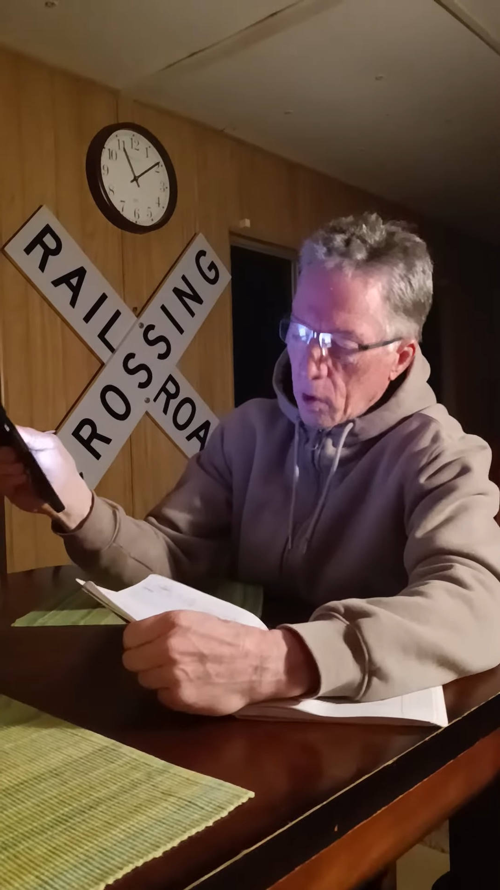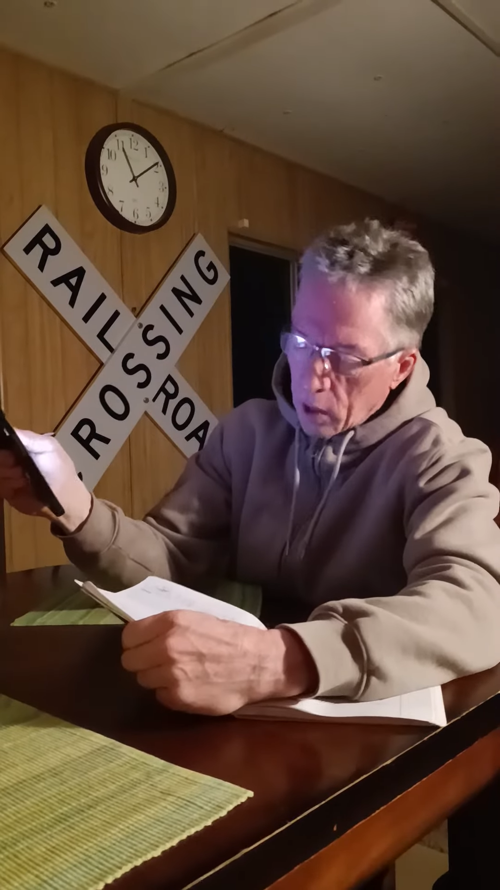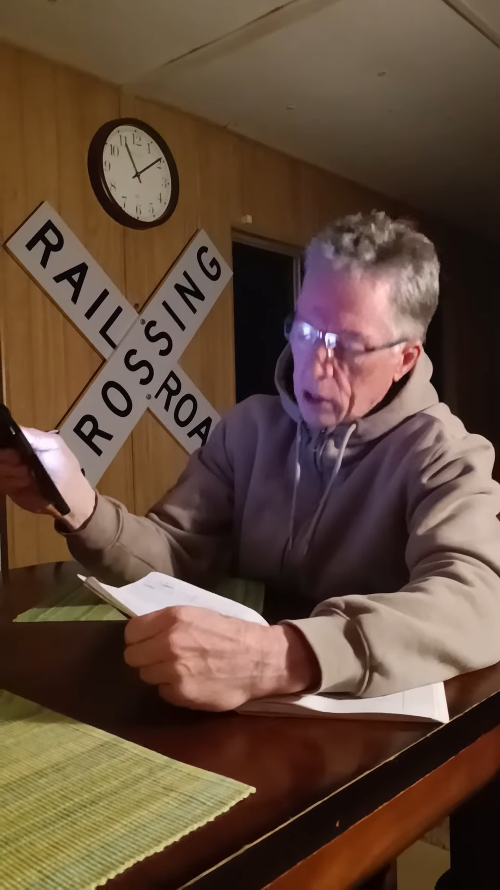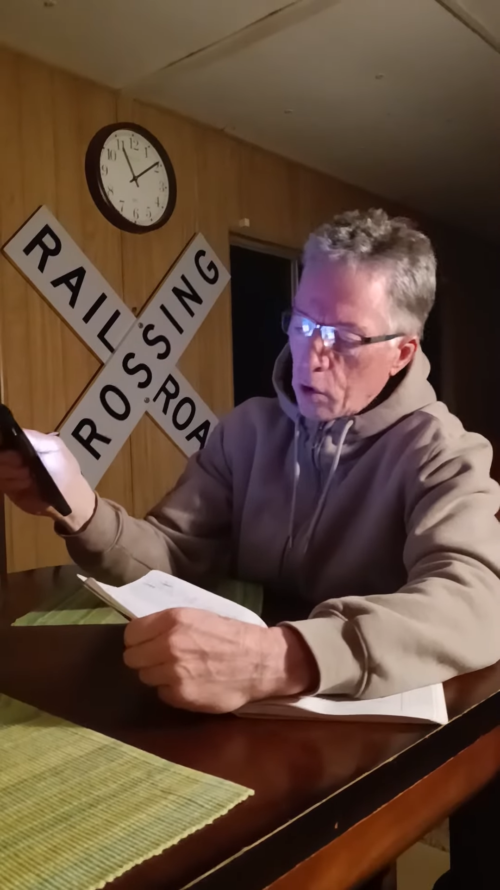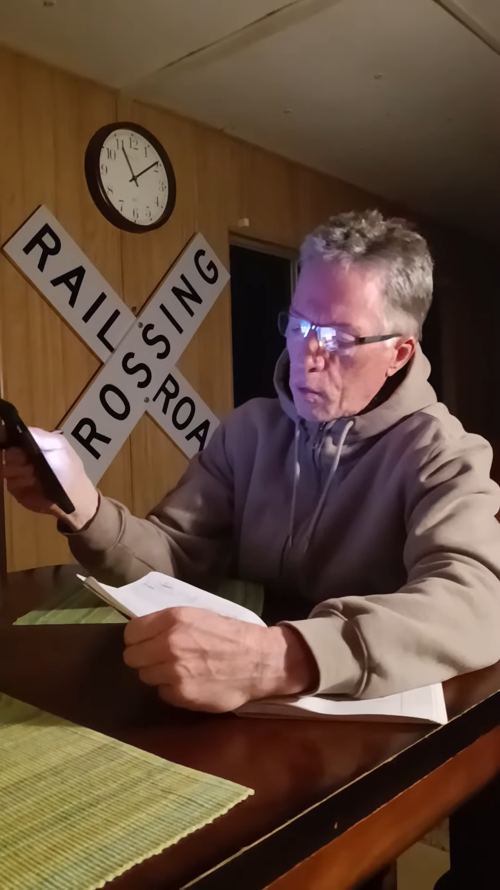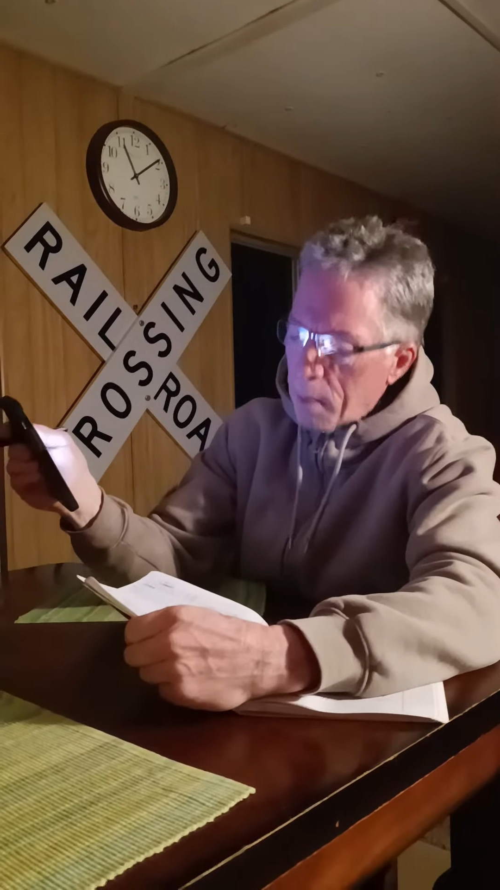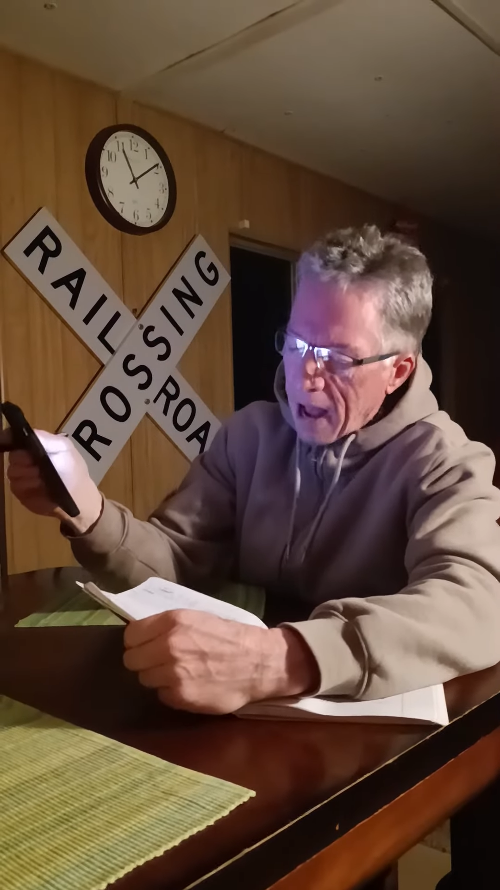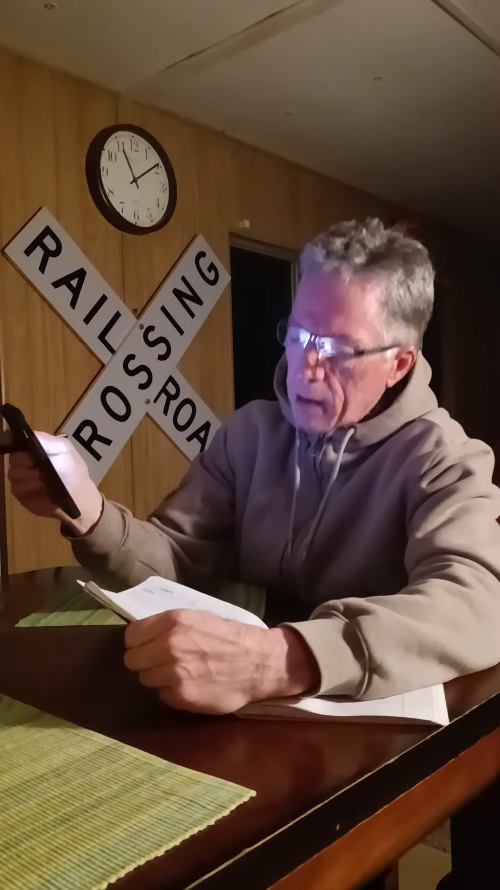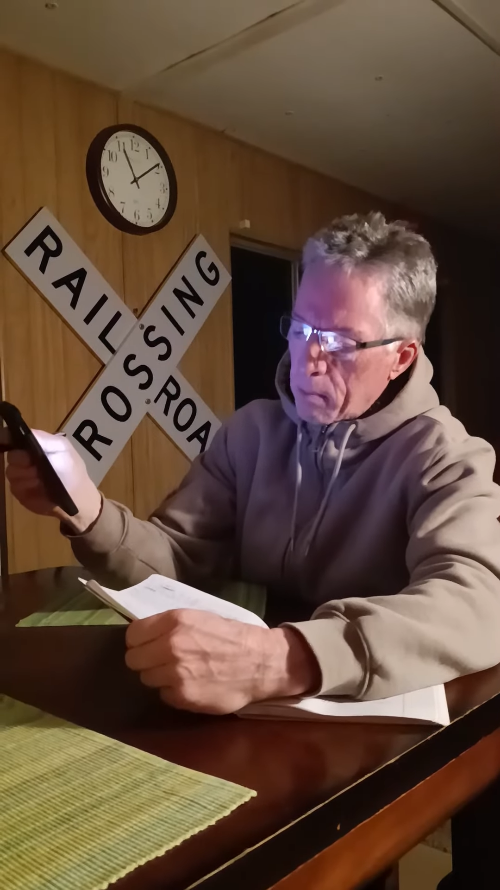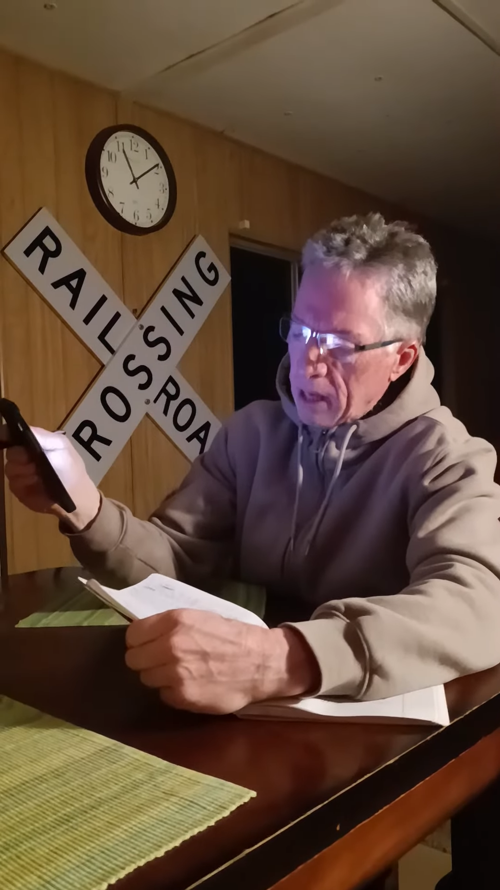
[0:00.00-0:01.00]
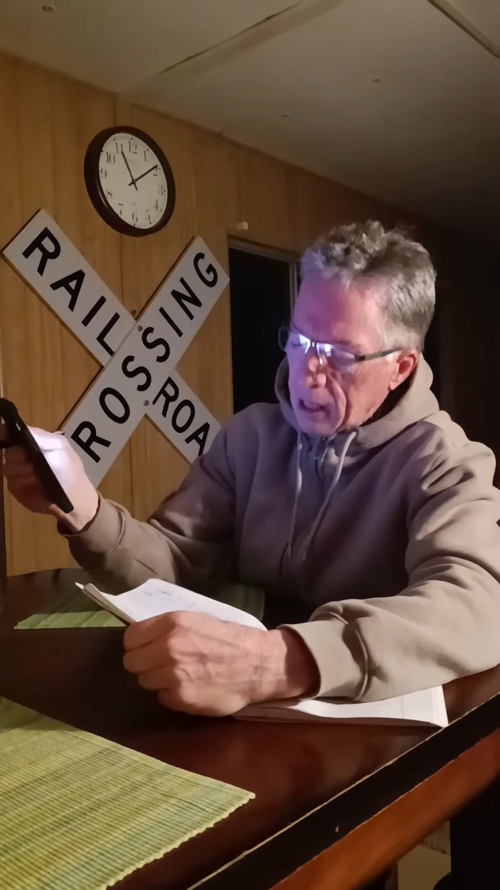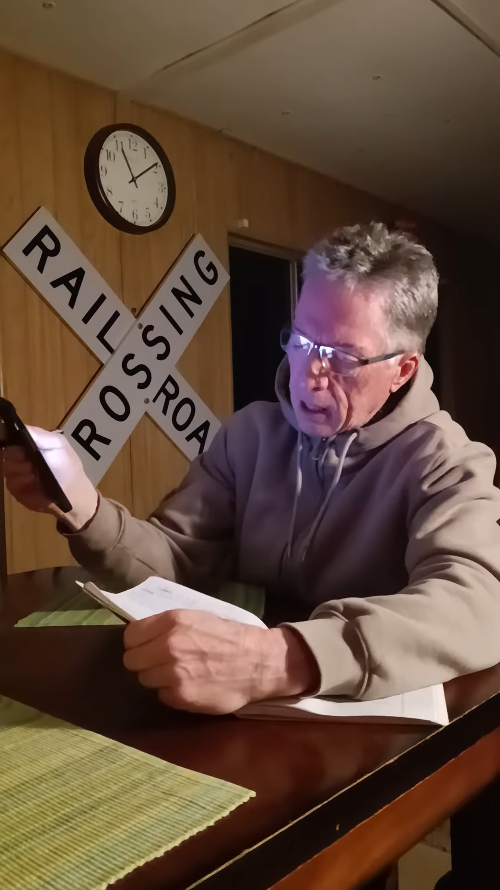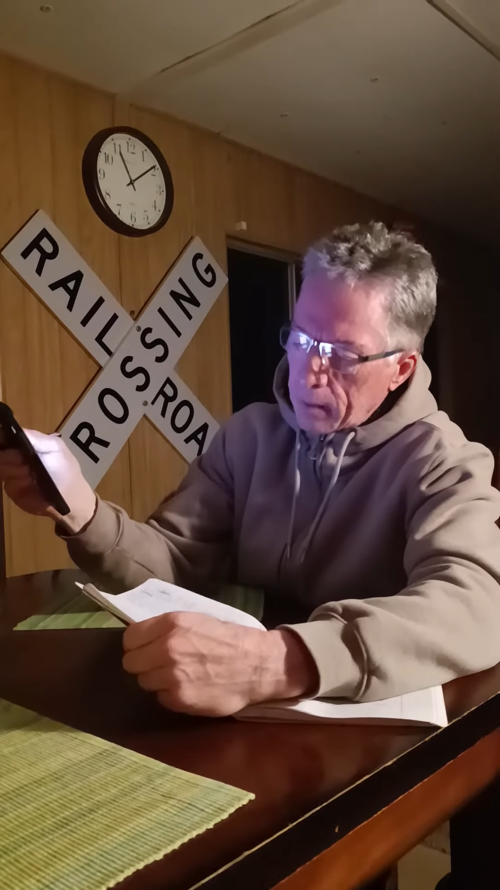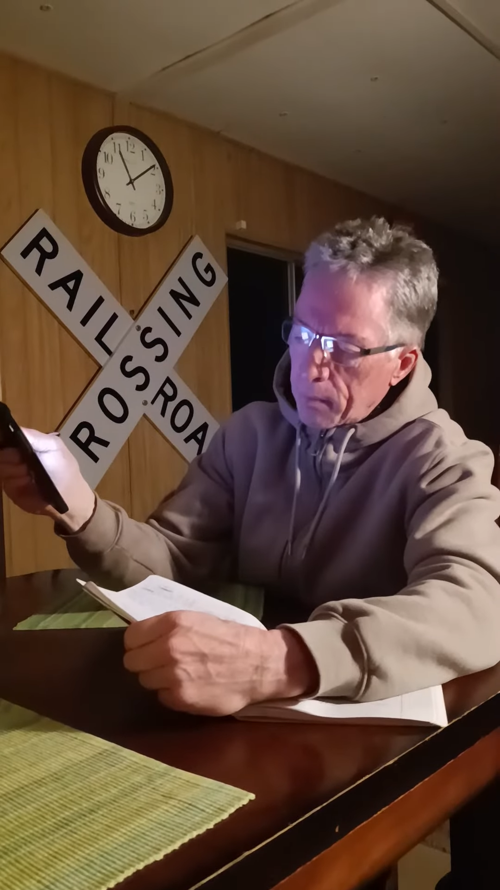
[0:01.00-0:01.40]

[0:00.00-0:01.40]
When you bite me,